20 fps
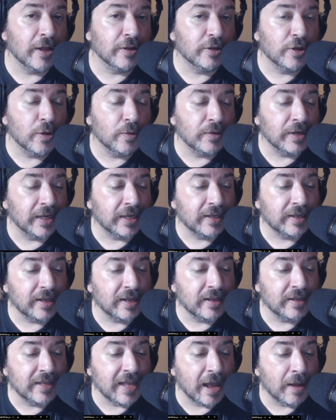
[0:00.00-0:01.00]
Tonic
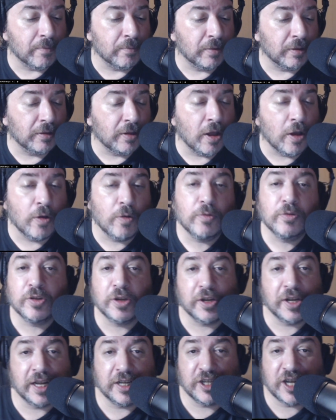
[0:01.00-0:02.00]
down below so
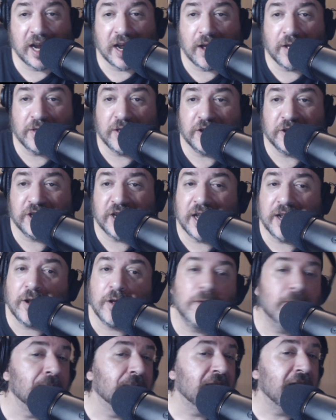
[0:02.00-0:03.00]
you can check out their
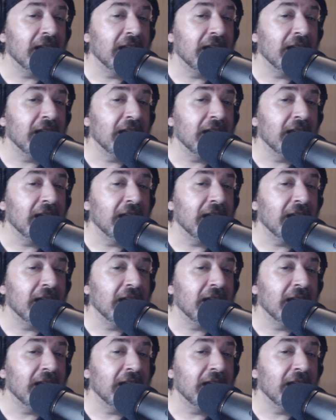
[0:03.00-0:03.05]
channel